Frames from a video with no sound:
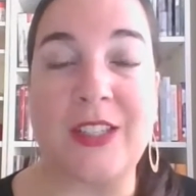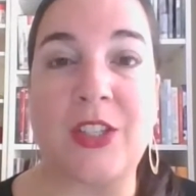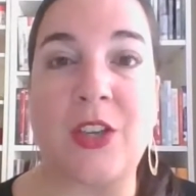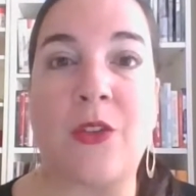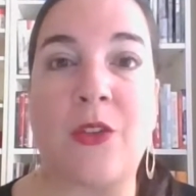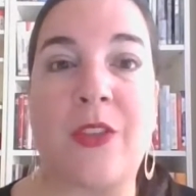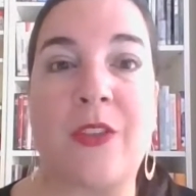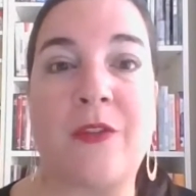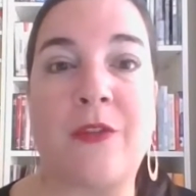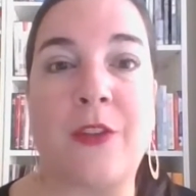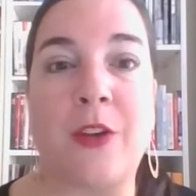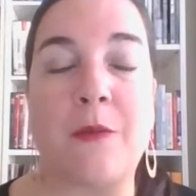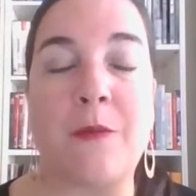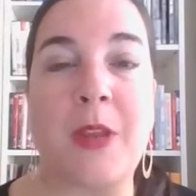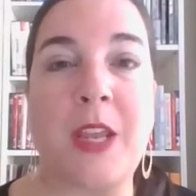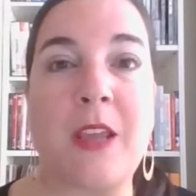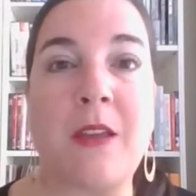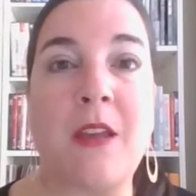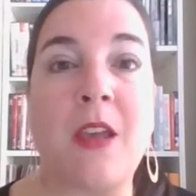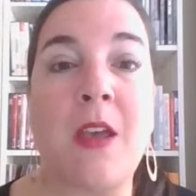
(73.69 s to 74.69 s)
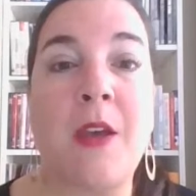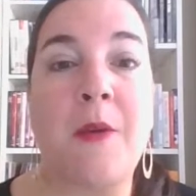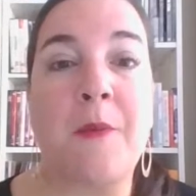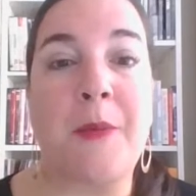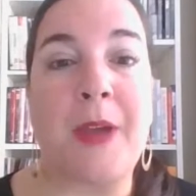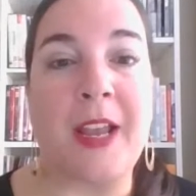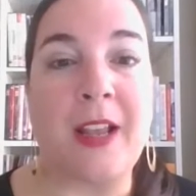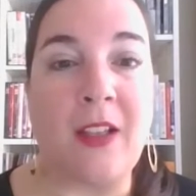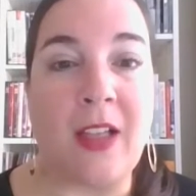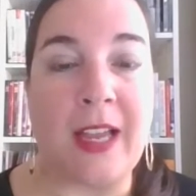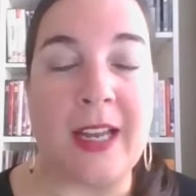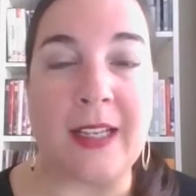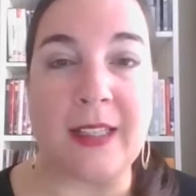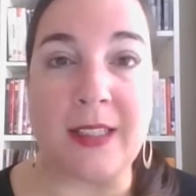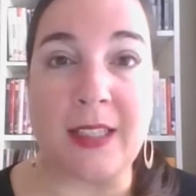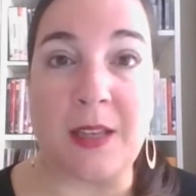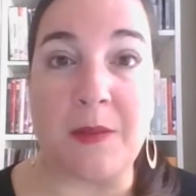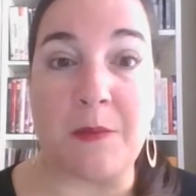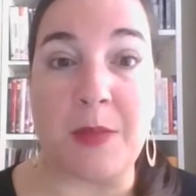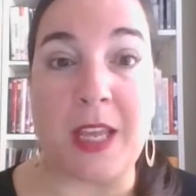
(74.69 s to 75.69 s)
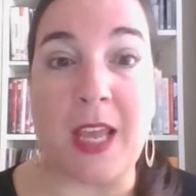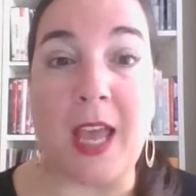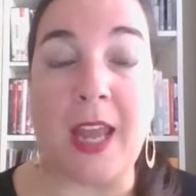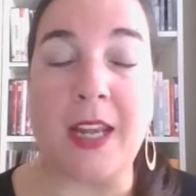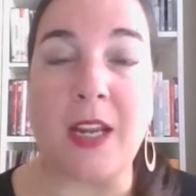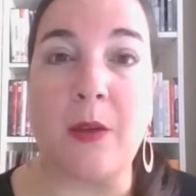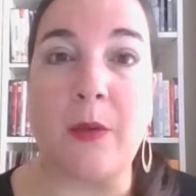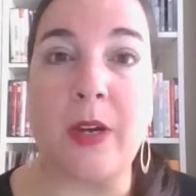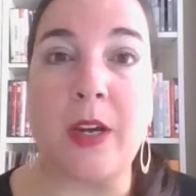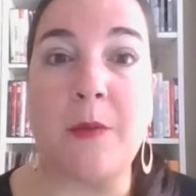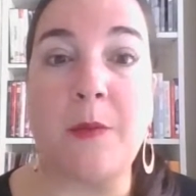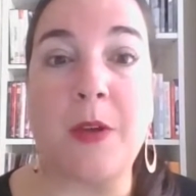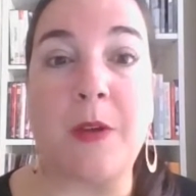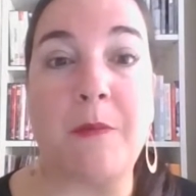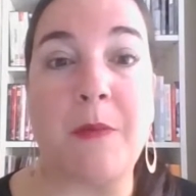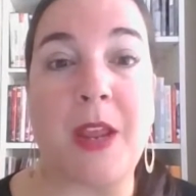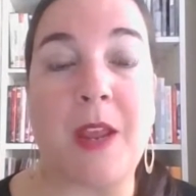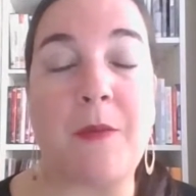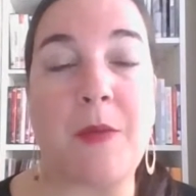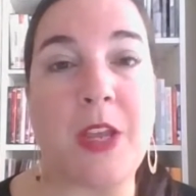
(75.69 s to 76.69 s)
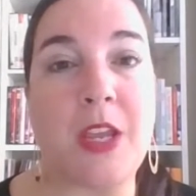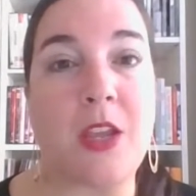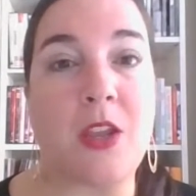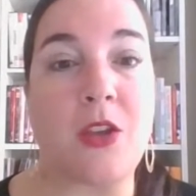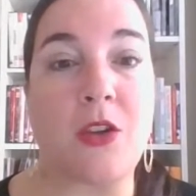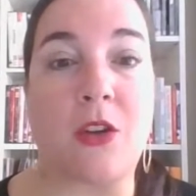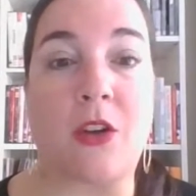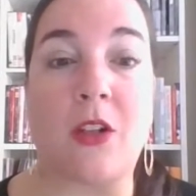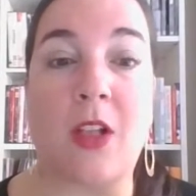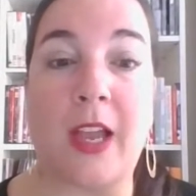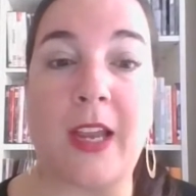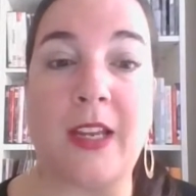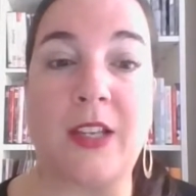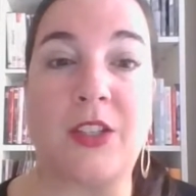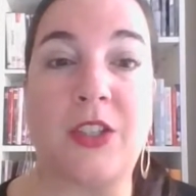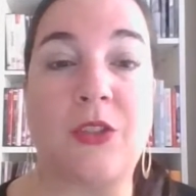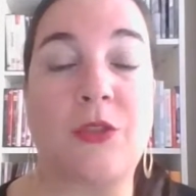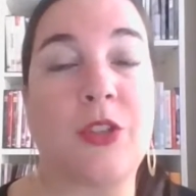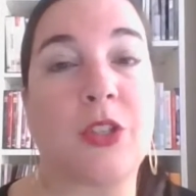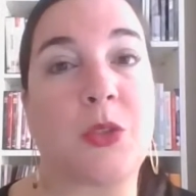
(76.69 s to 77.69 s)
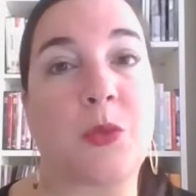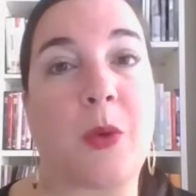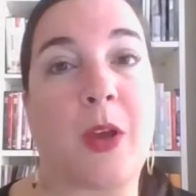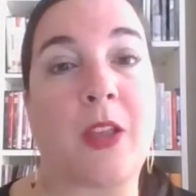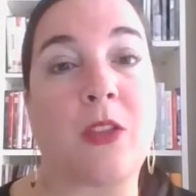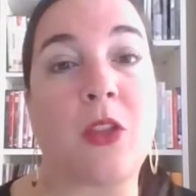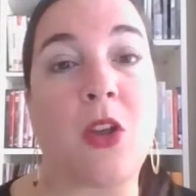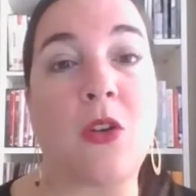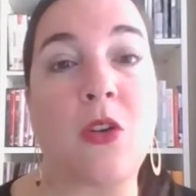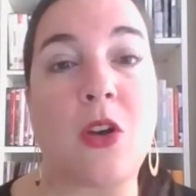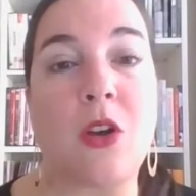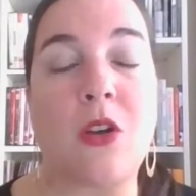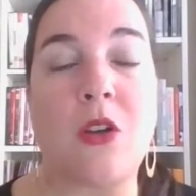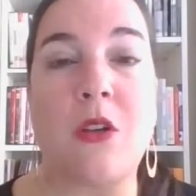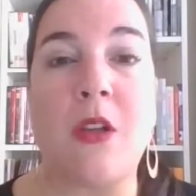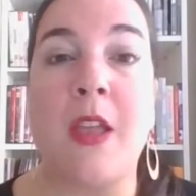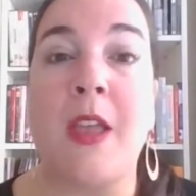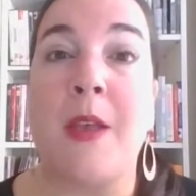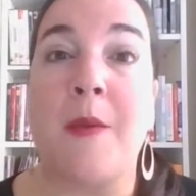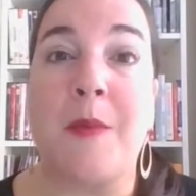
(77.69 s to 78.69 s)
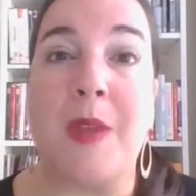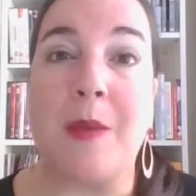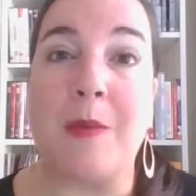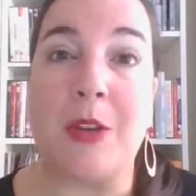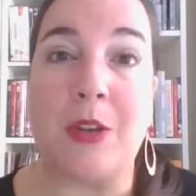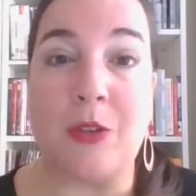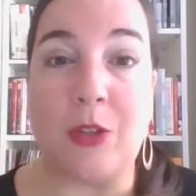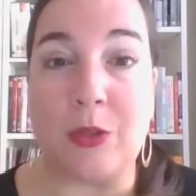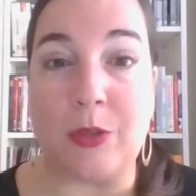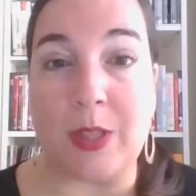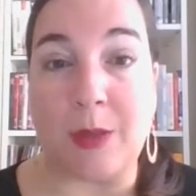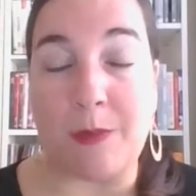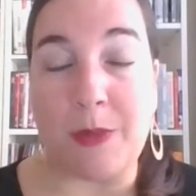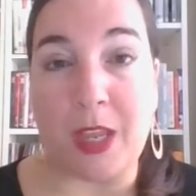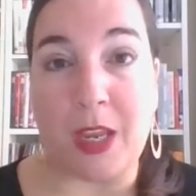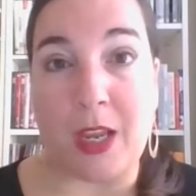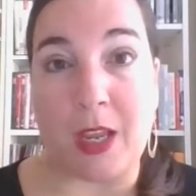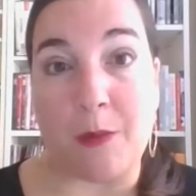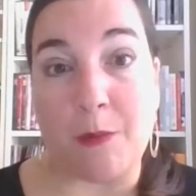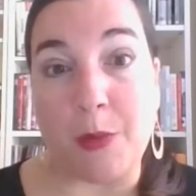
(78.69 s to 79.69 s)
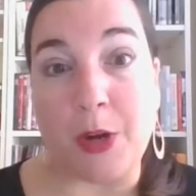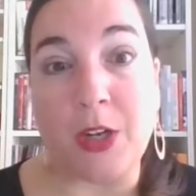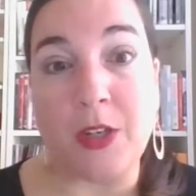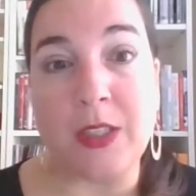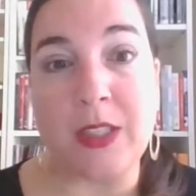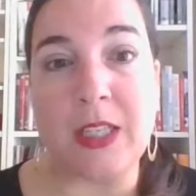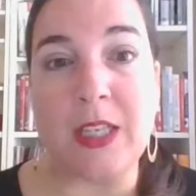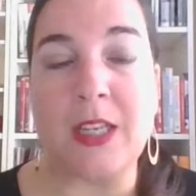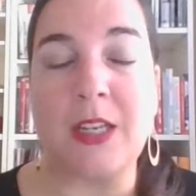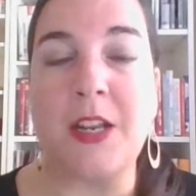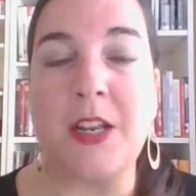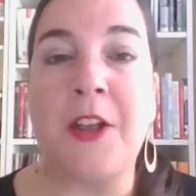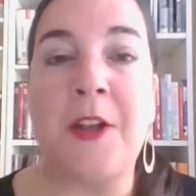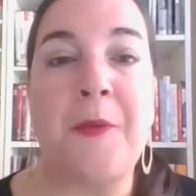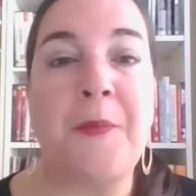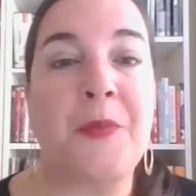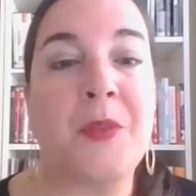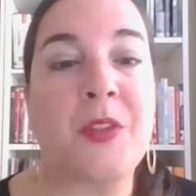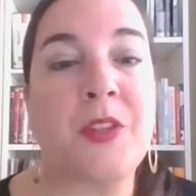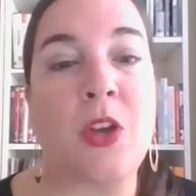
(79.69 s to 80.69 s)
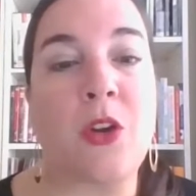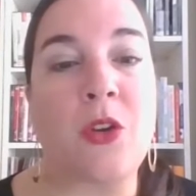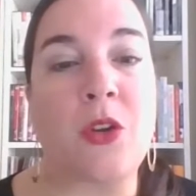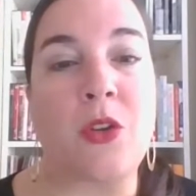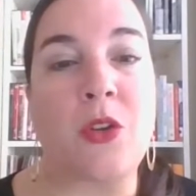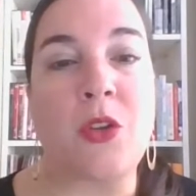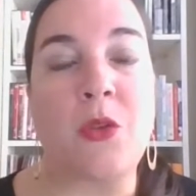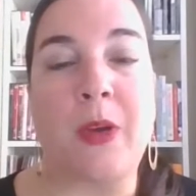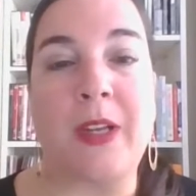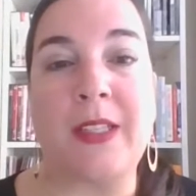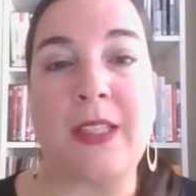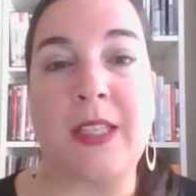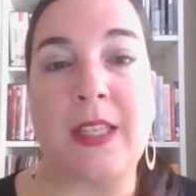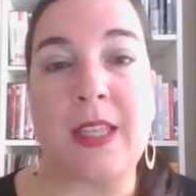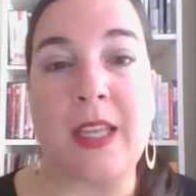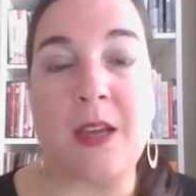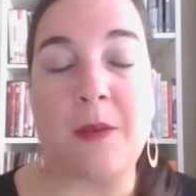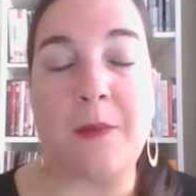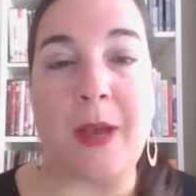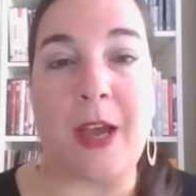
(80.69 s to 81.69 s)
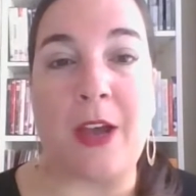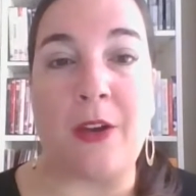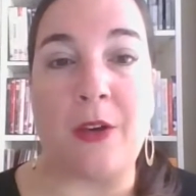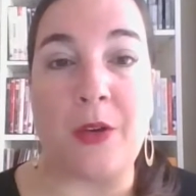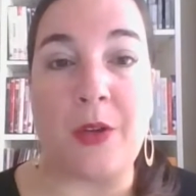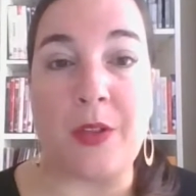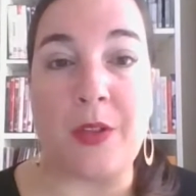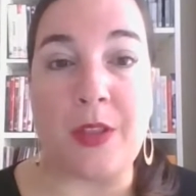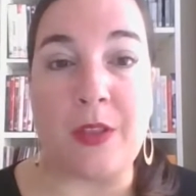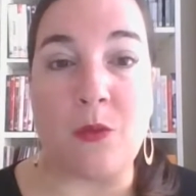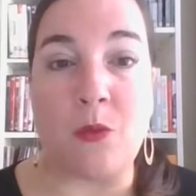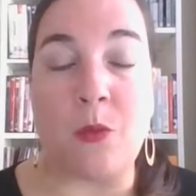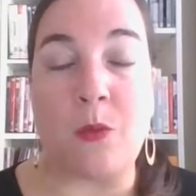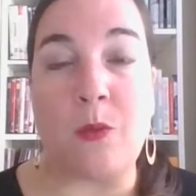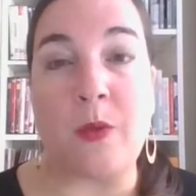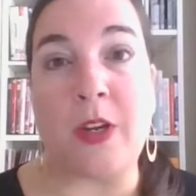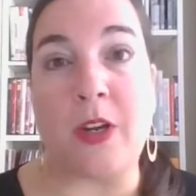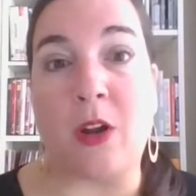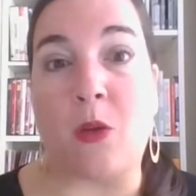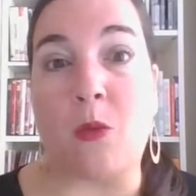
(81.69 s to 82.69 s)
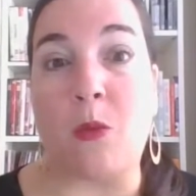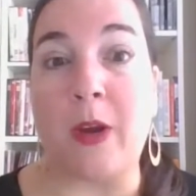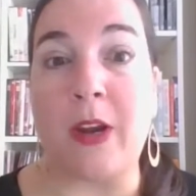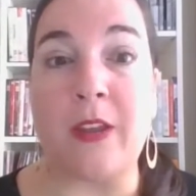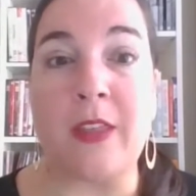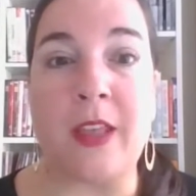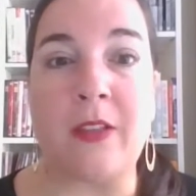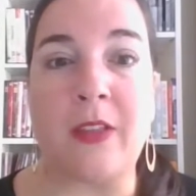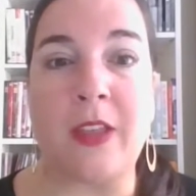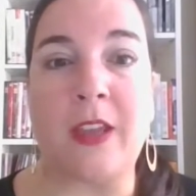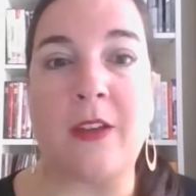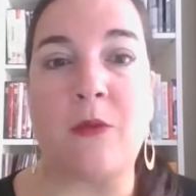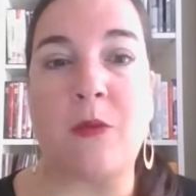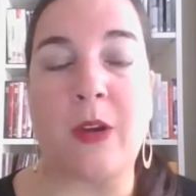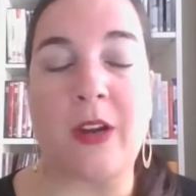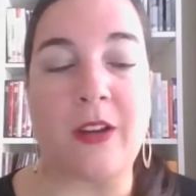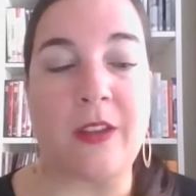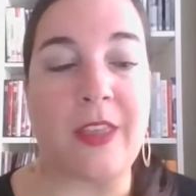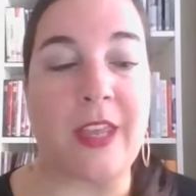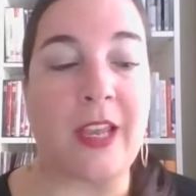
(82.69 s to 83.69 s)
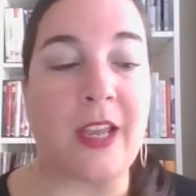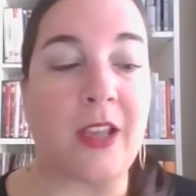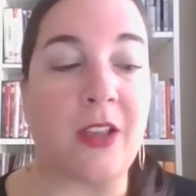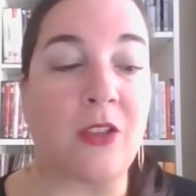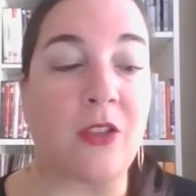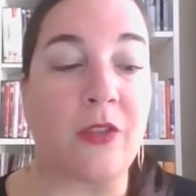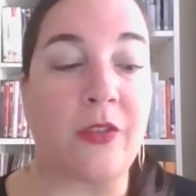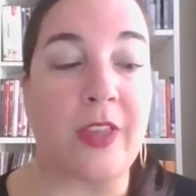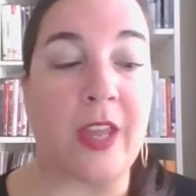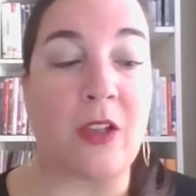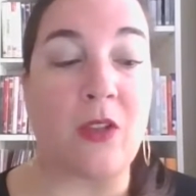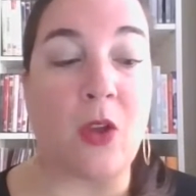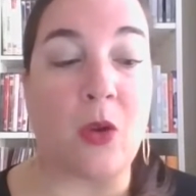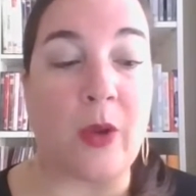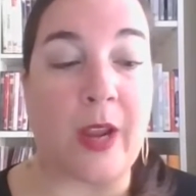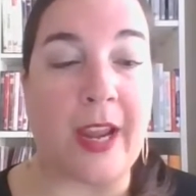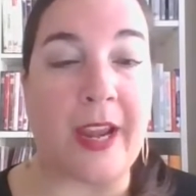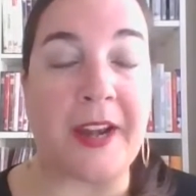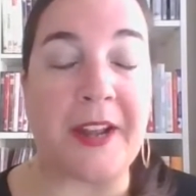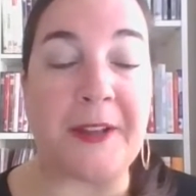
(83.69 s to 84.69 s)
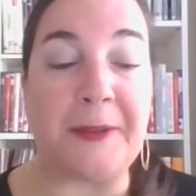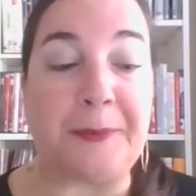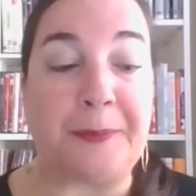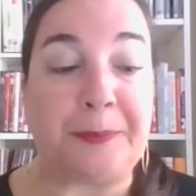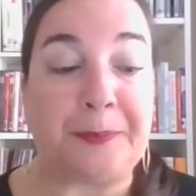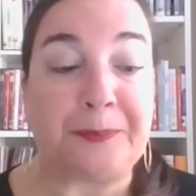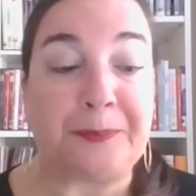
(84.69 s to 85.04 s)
So for me, my clients can be anywhere, but maybe your clients you just want local, maybe you do something in person. So you want to think about, where they live, where they located.